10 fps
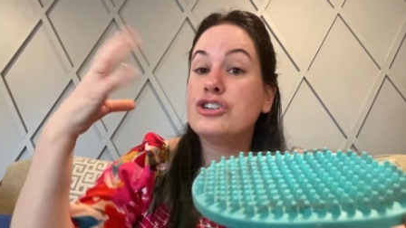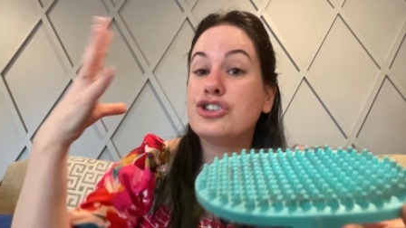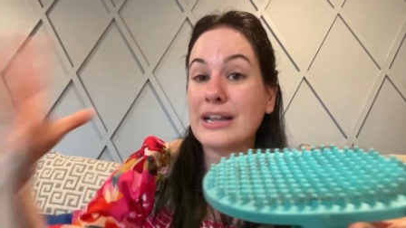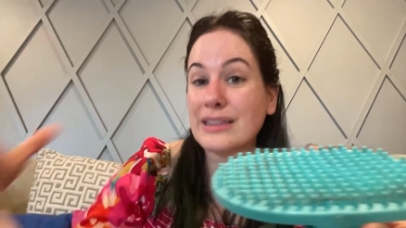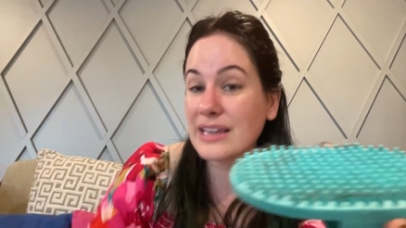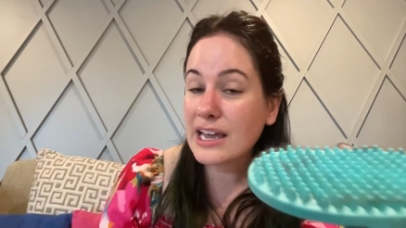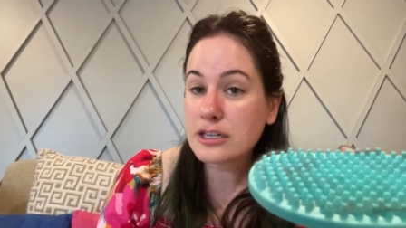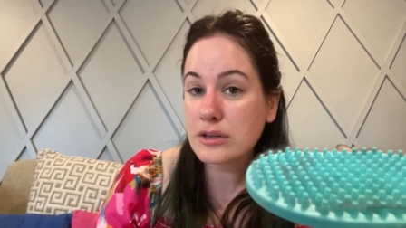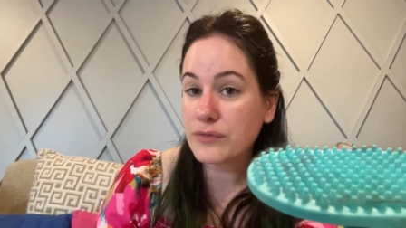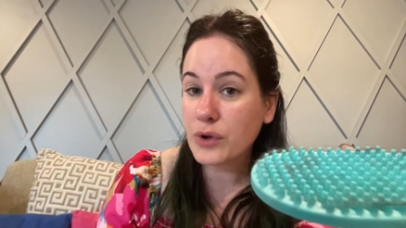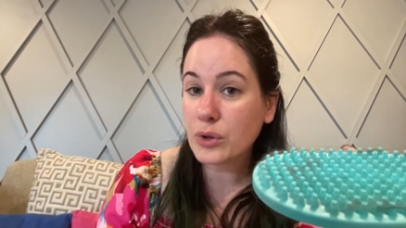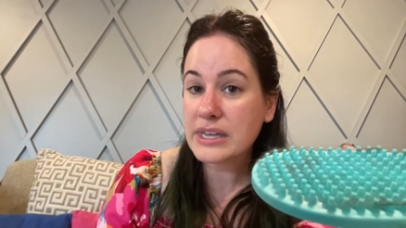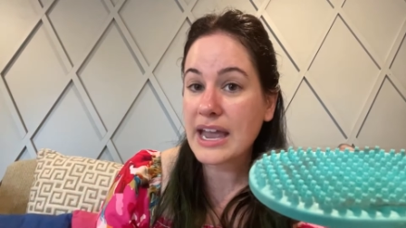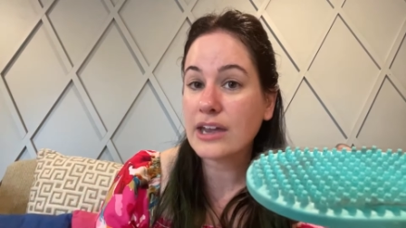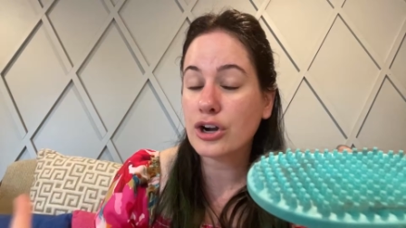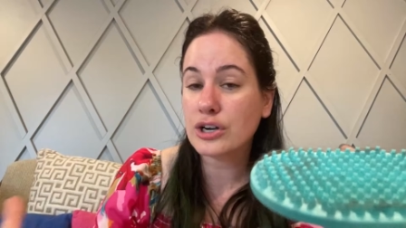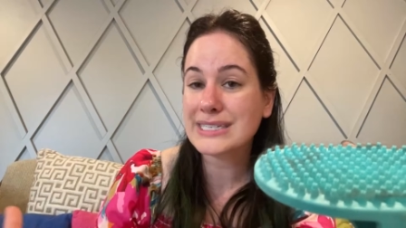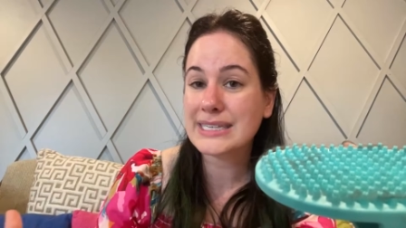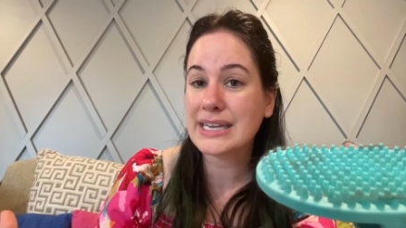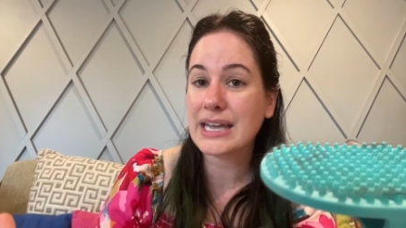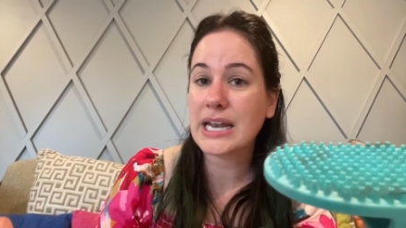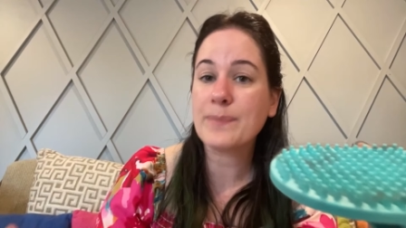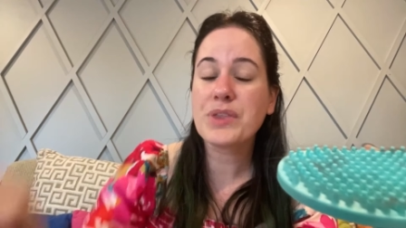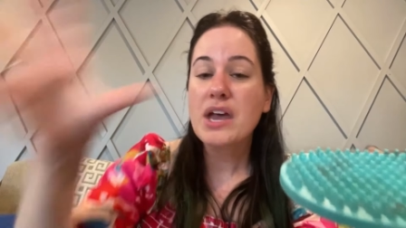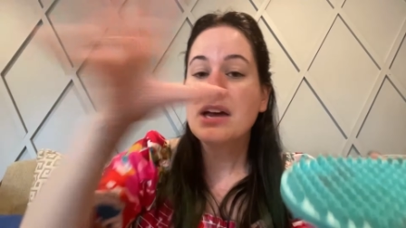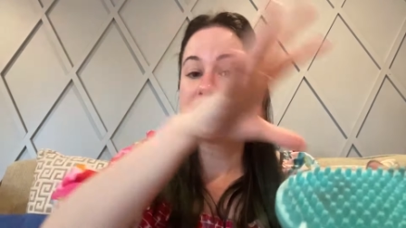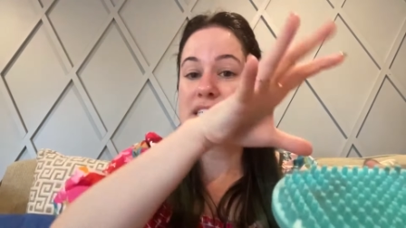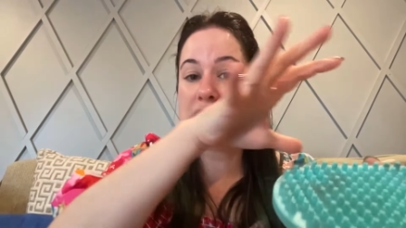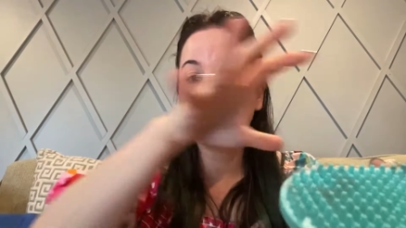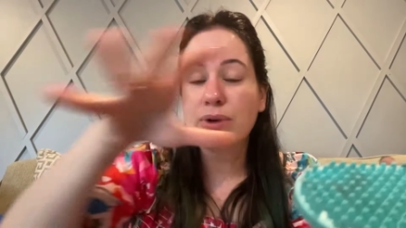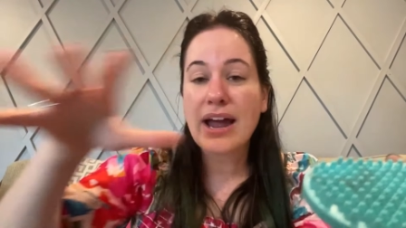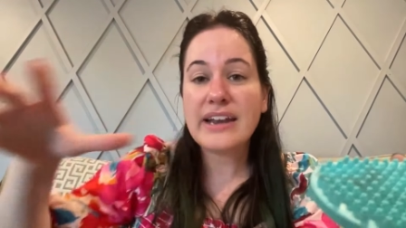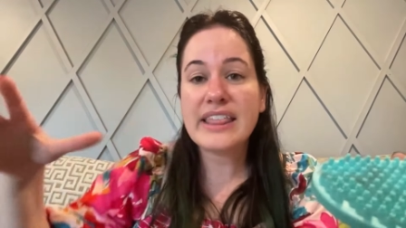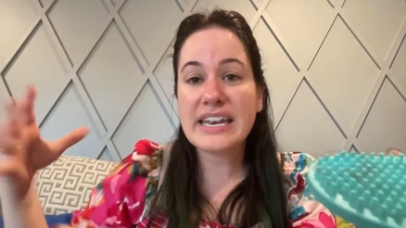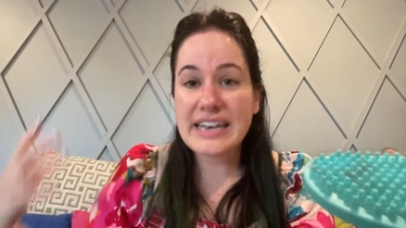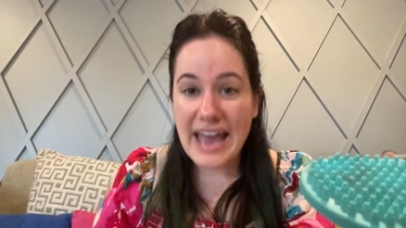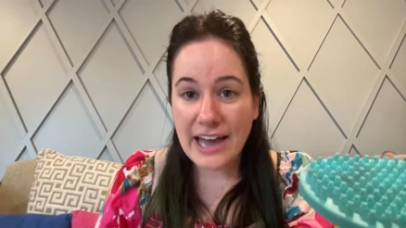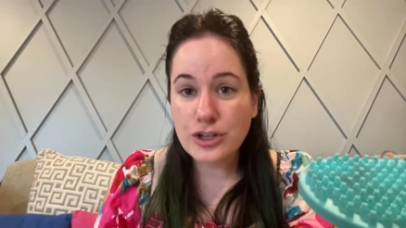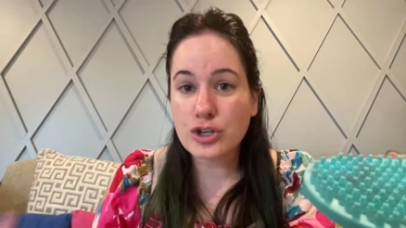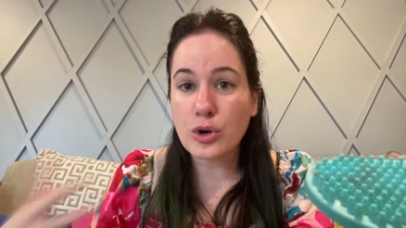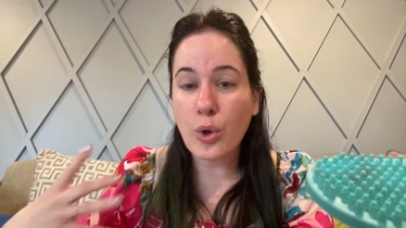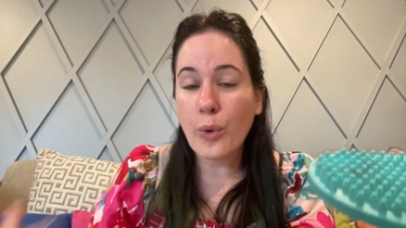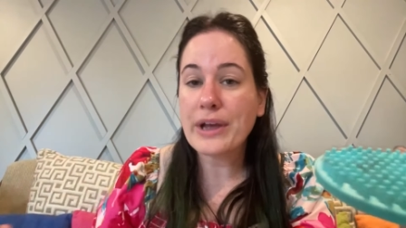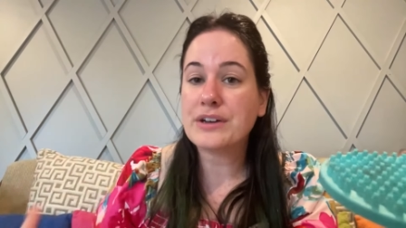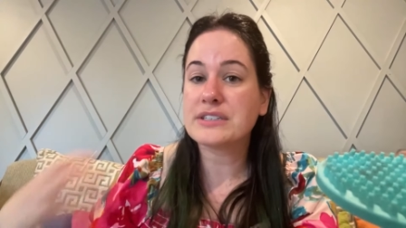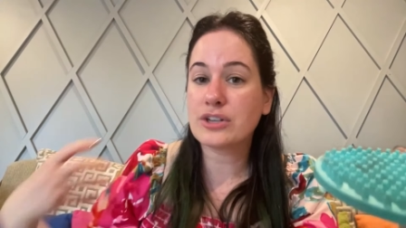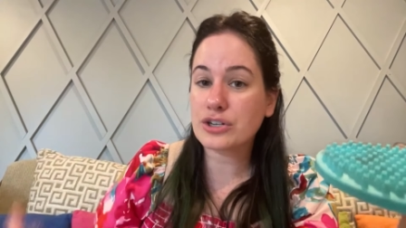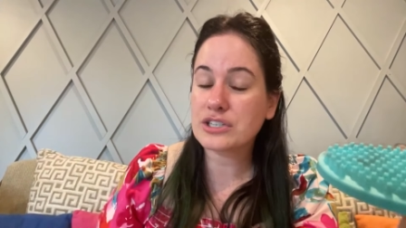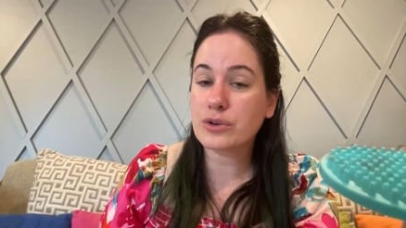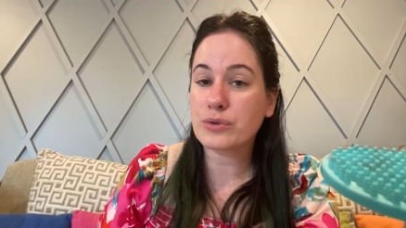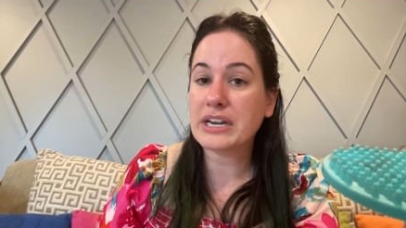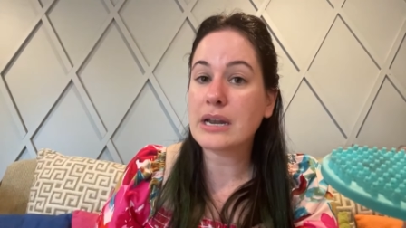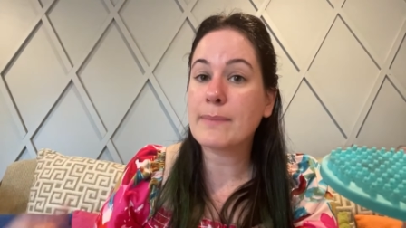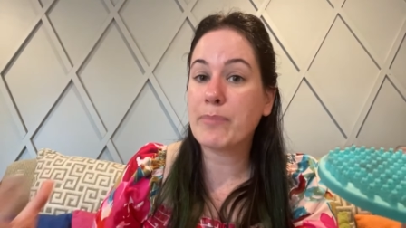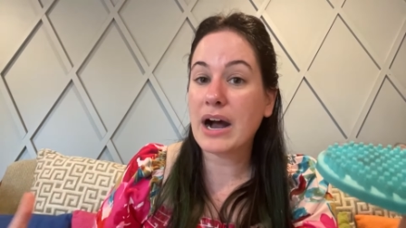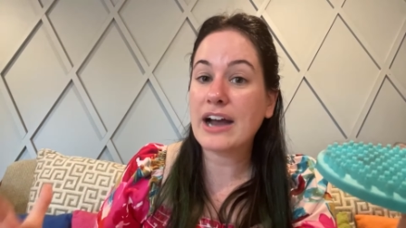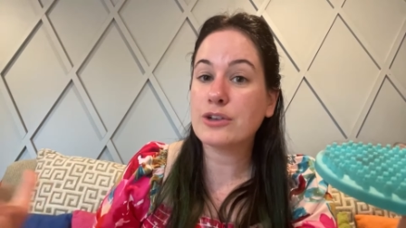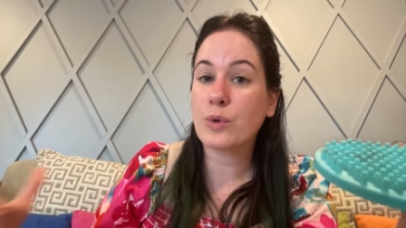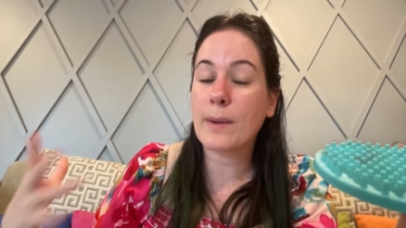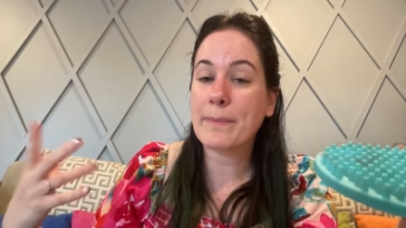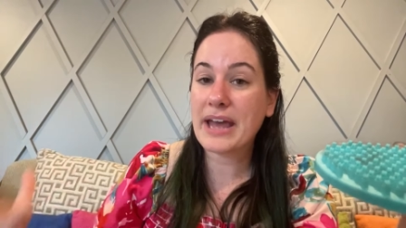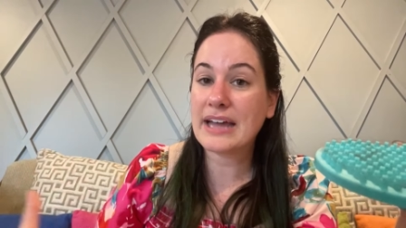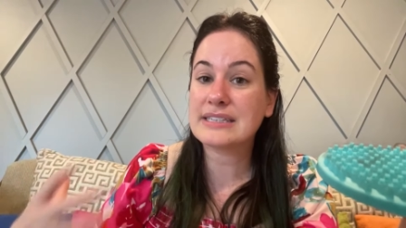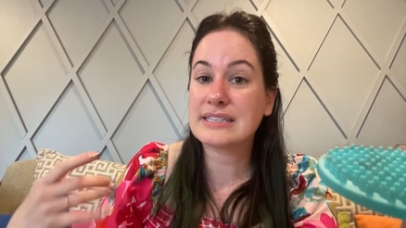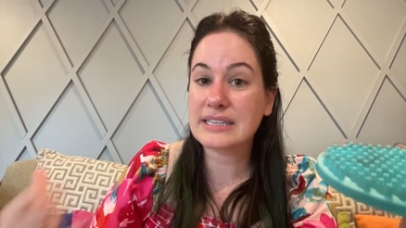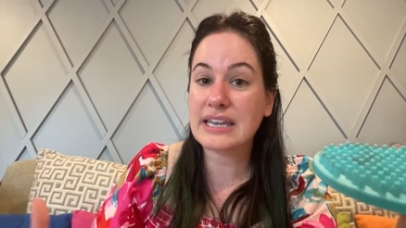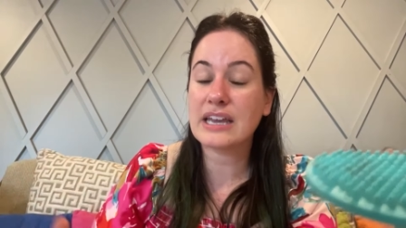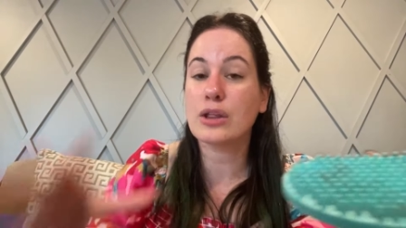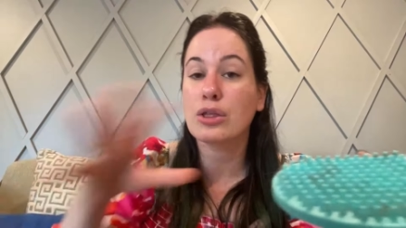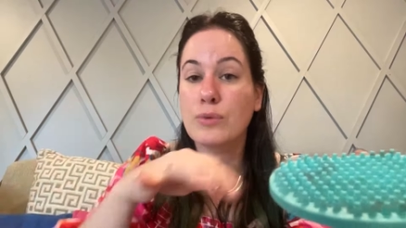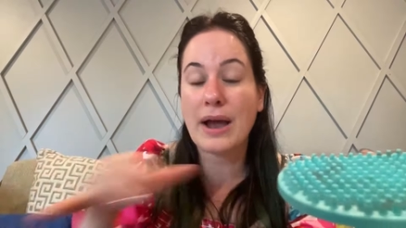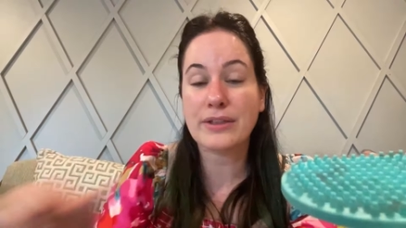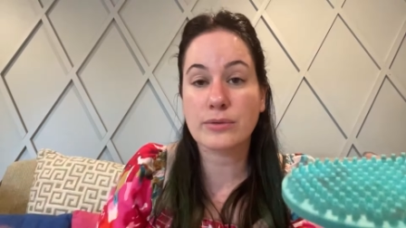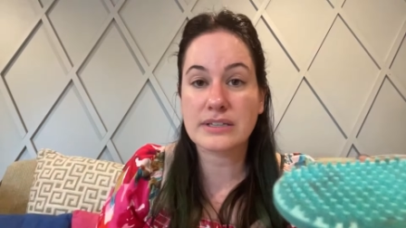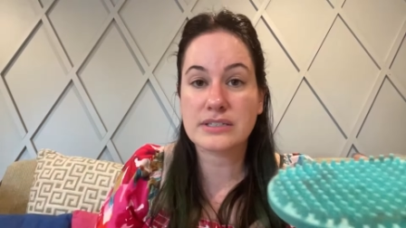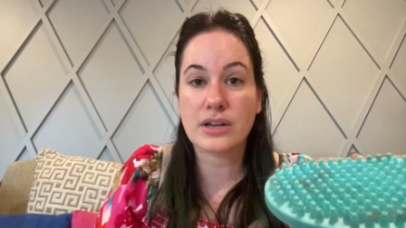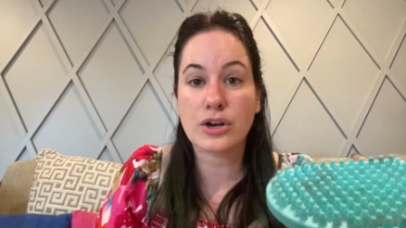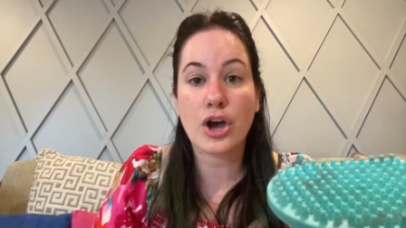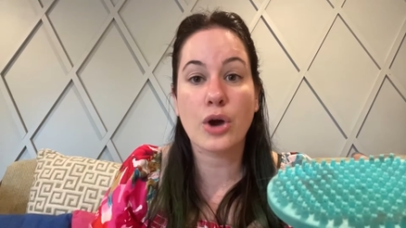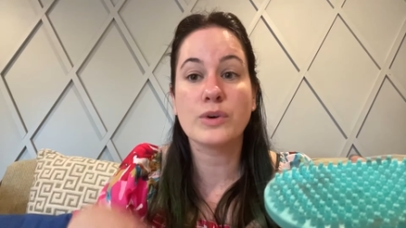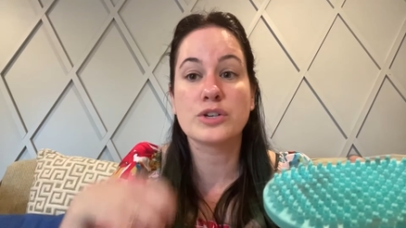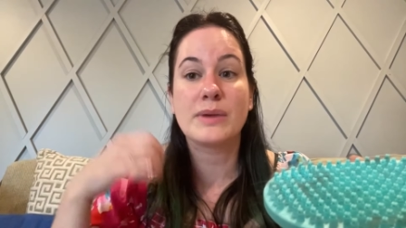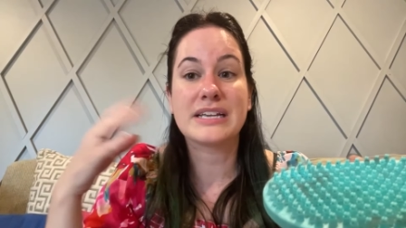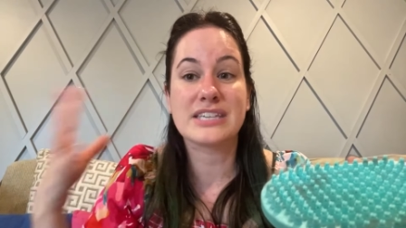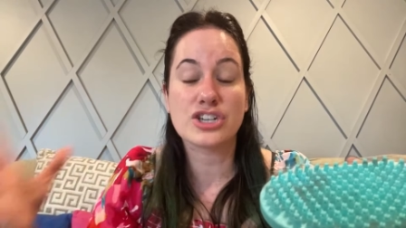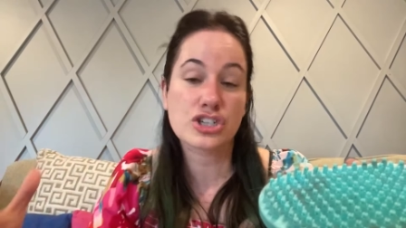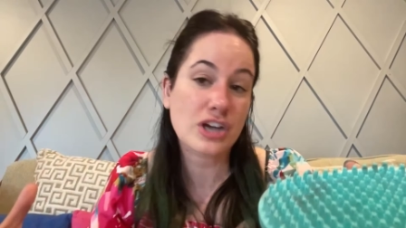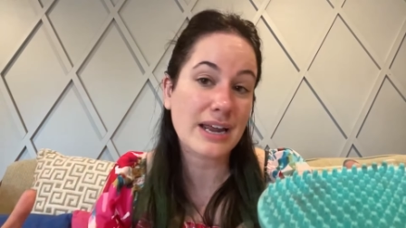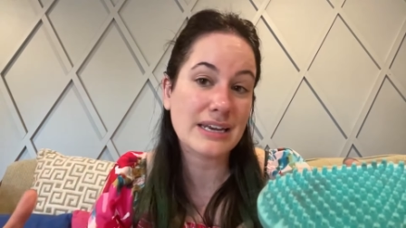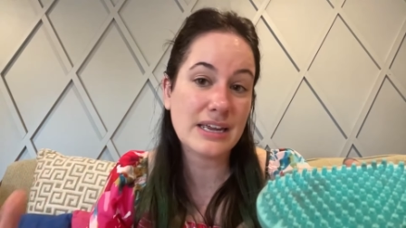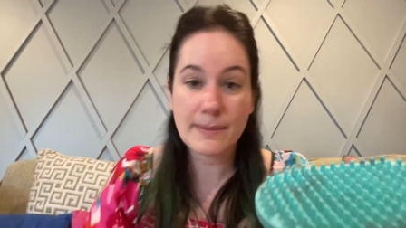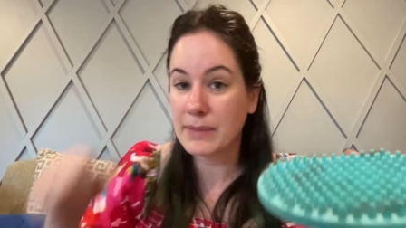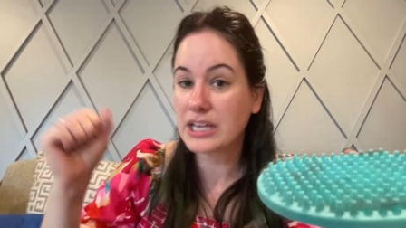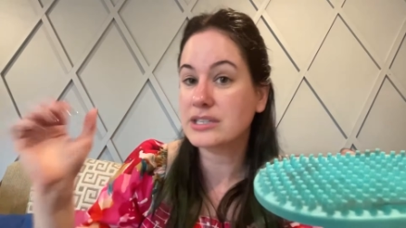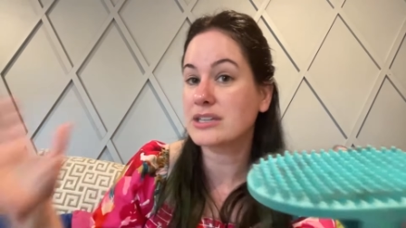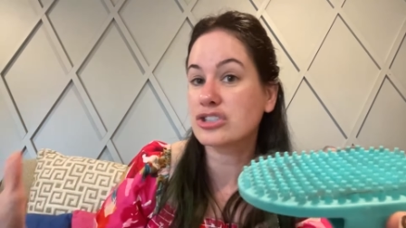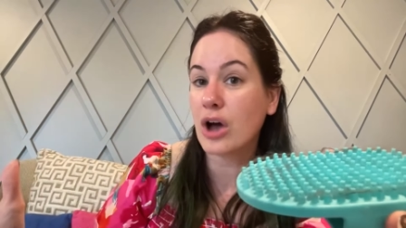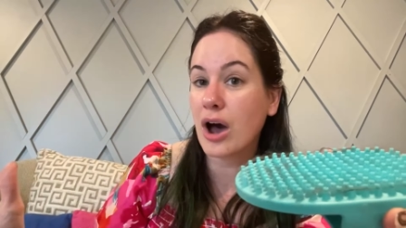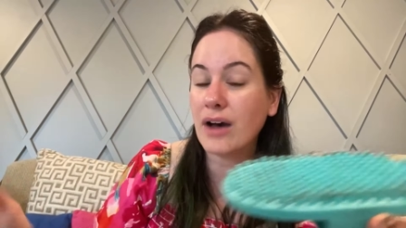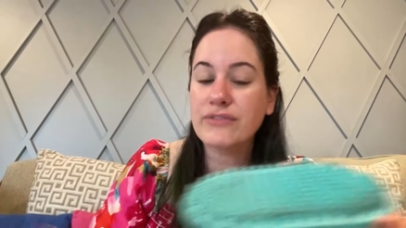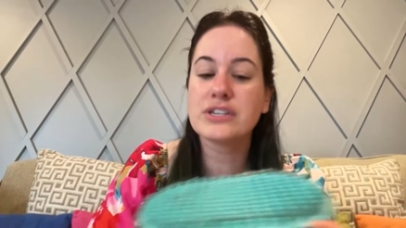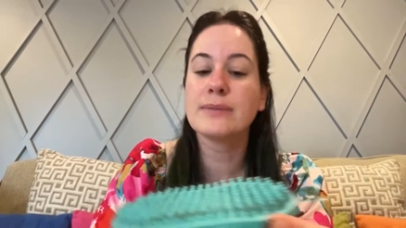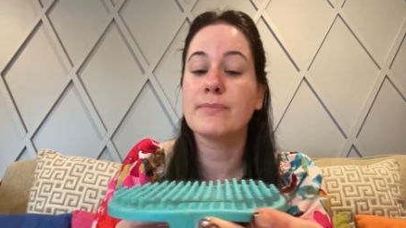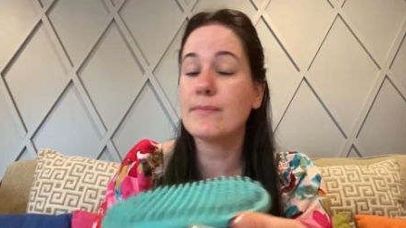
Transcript: gently exfoliate her skin, spread the natural oils that are secreted by your pet's skin throughout the rest of their coat, which makes it shiny, makes it soft,